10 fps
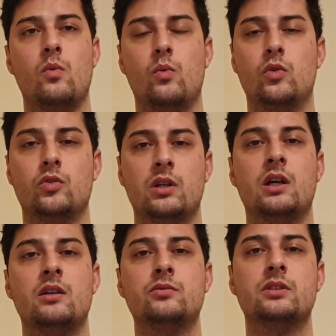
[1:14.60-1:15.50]
work
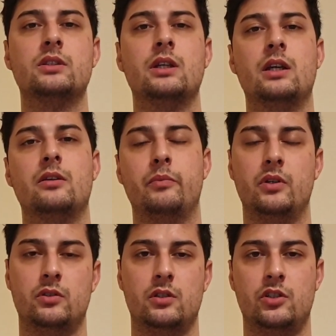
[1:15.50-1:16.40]
out and
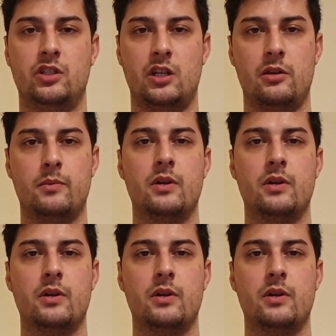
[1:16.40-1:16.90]
build the shape.